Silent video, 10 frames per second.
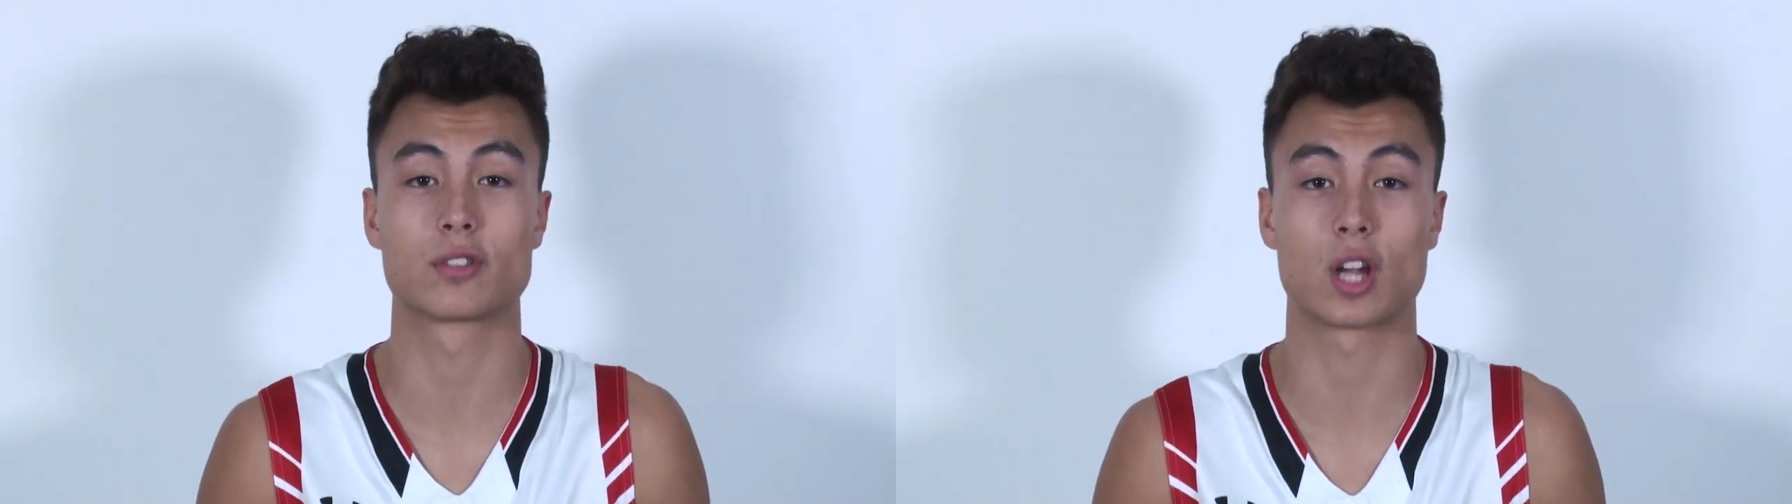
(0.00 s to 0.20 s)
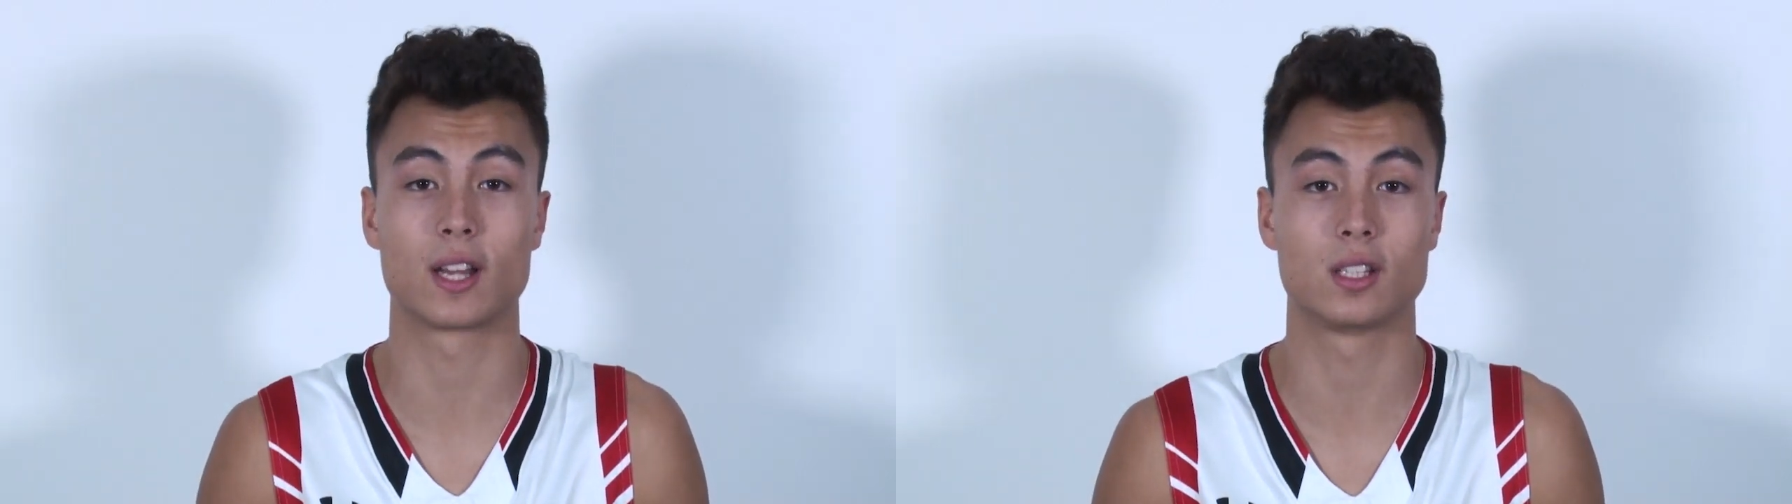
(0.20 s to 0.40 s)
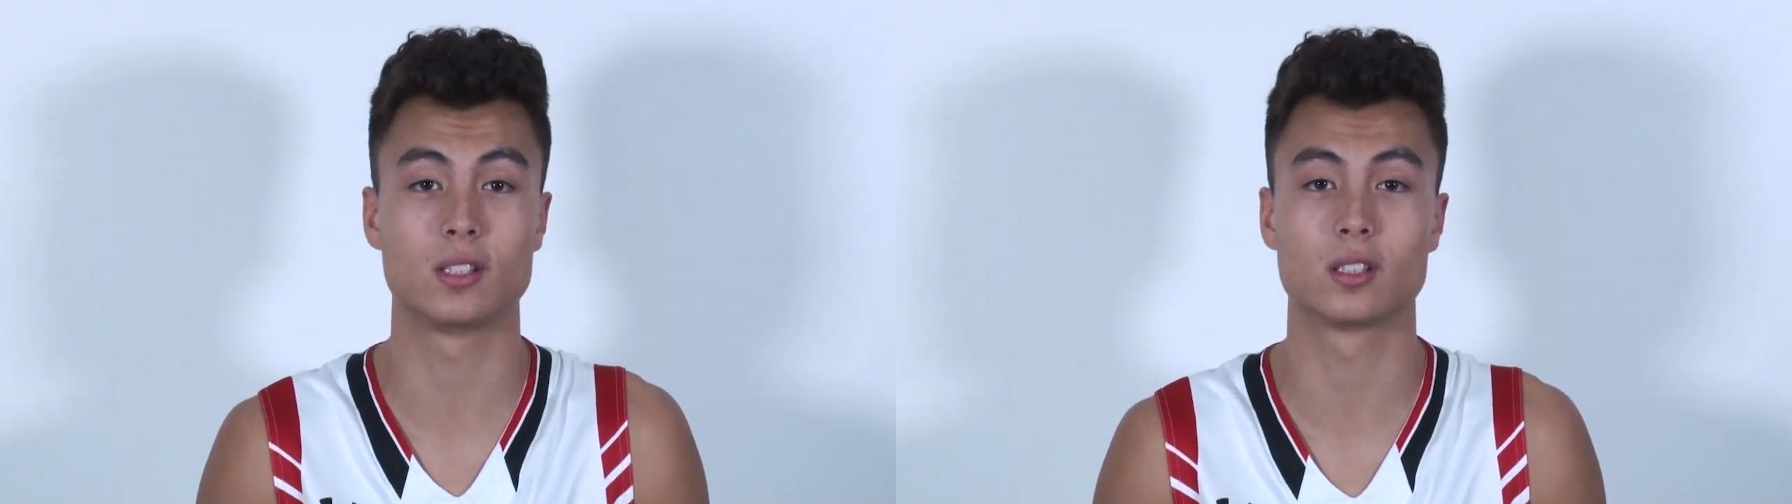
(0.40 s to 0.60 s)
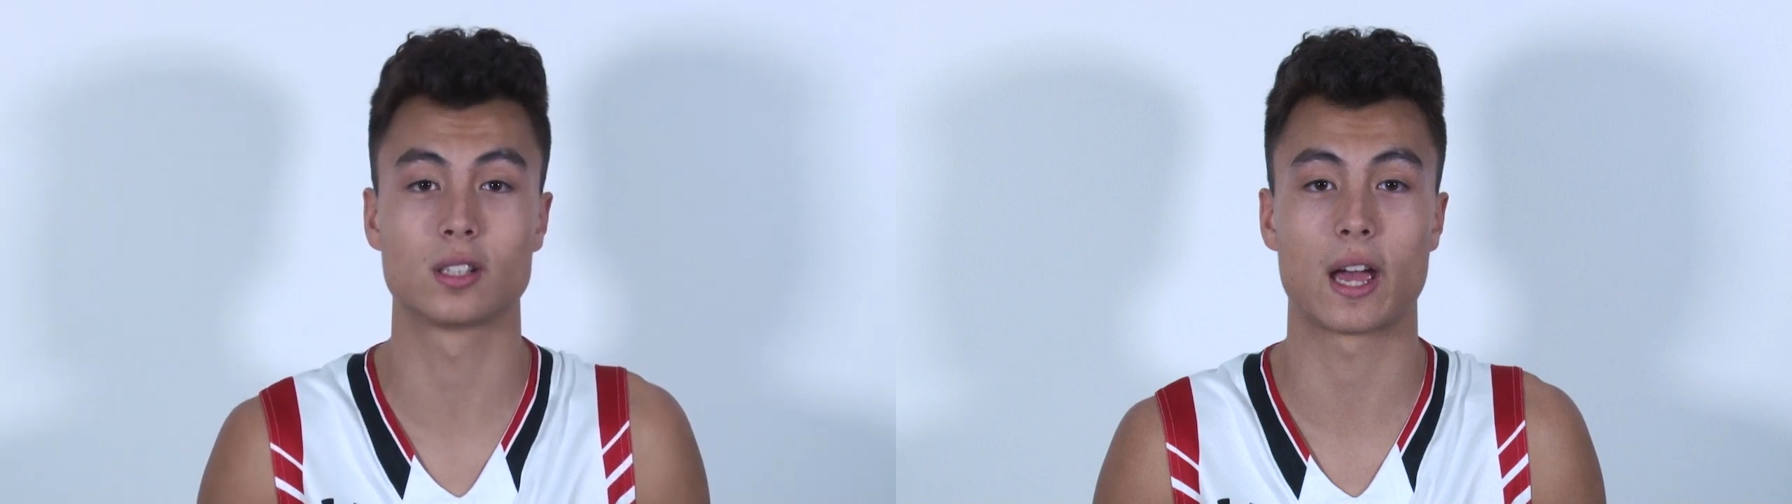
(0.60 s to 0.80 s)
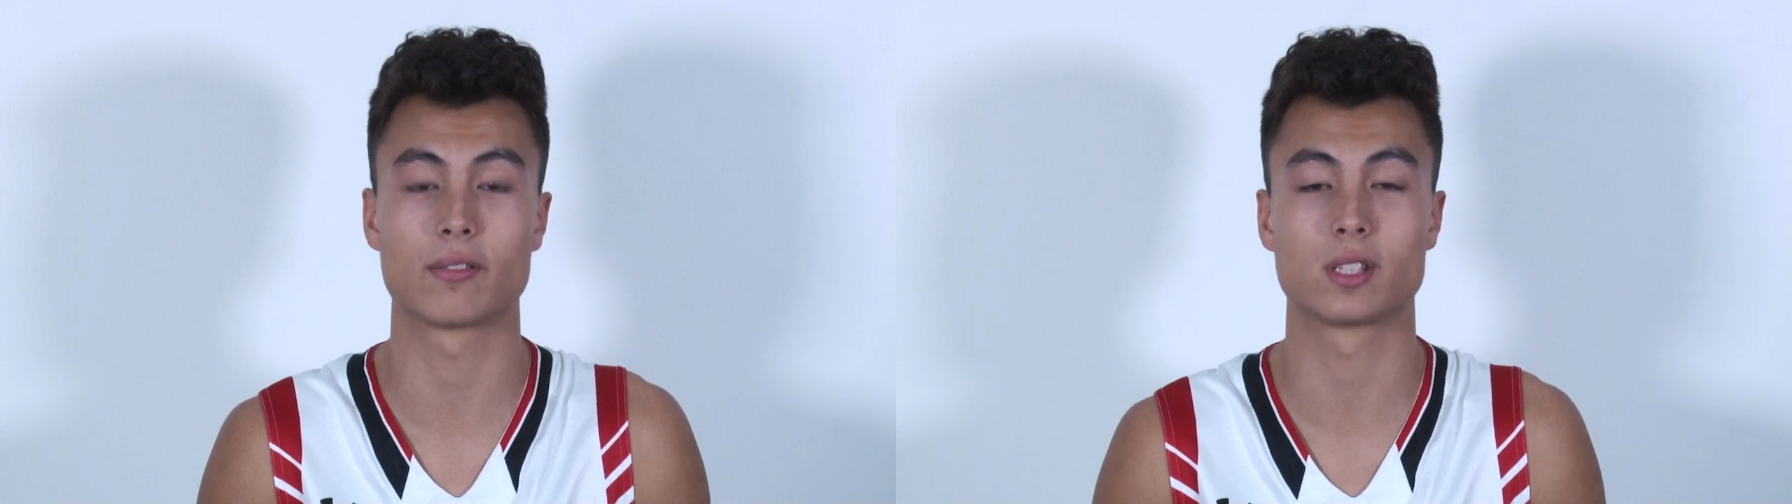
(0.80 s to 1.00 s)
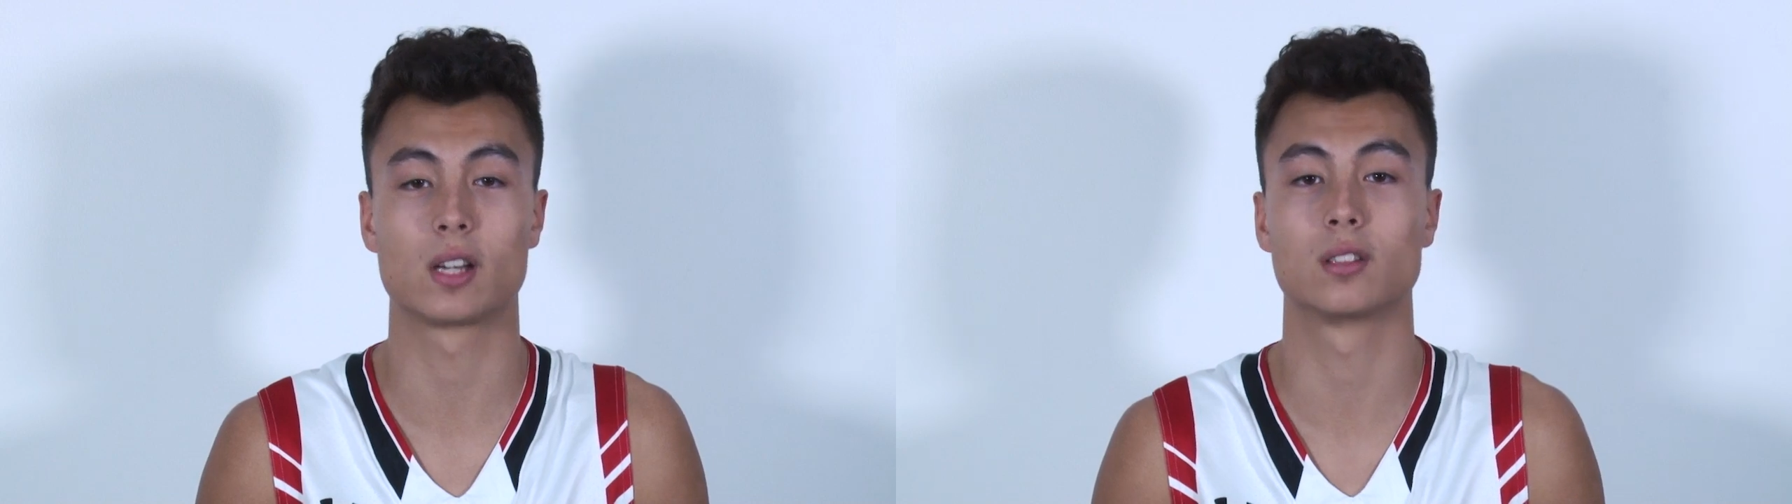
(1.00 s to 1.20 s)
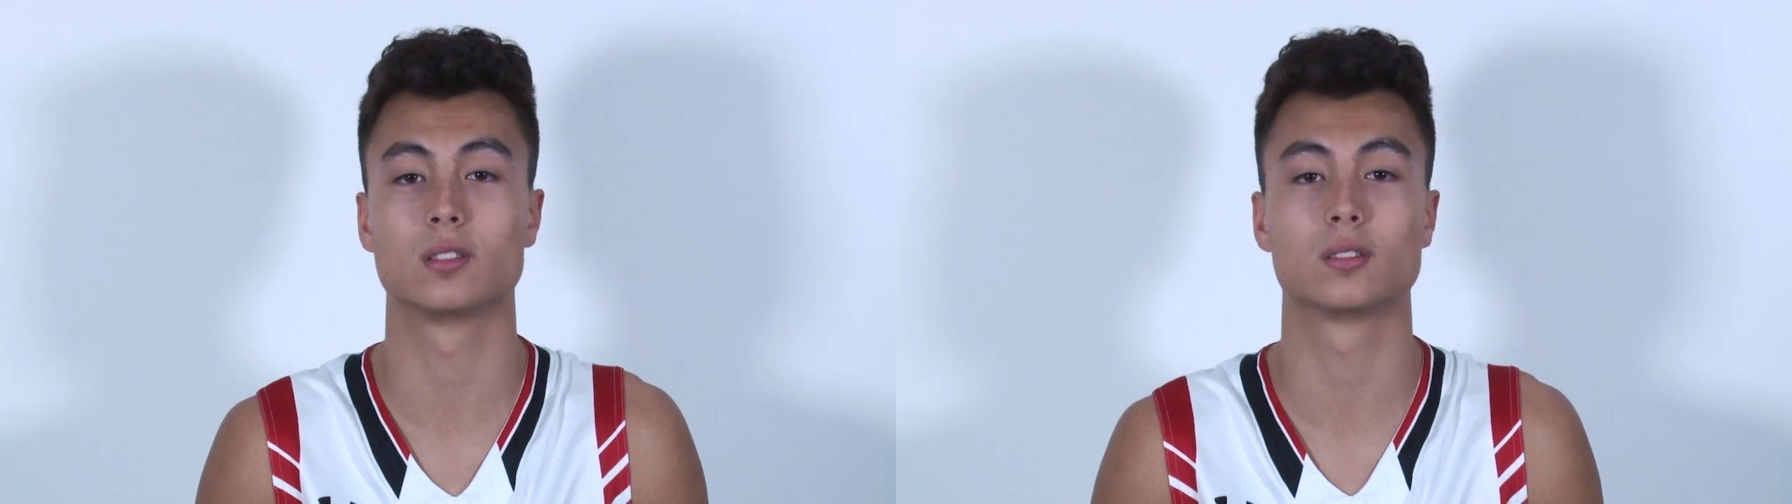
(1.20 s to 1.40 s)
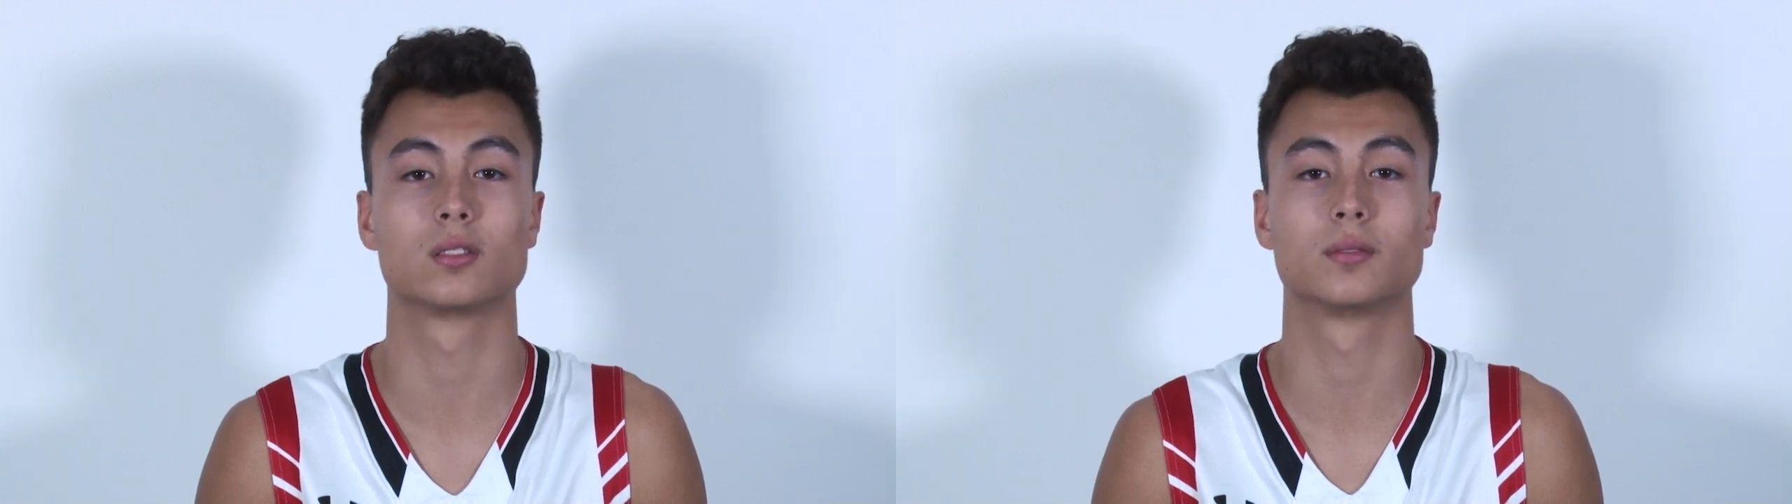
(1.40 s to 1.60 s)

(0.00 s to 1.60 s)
Chinese and half Italian.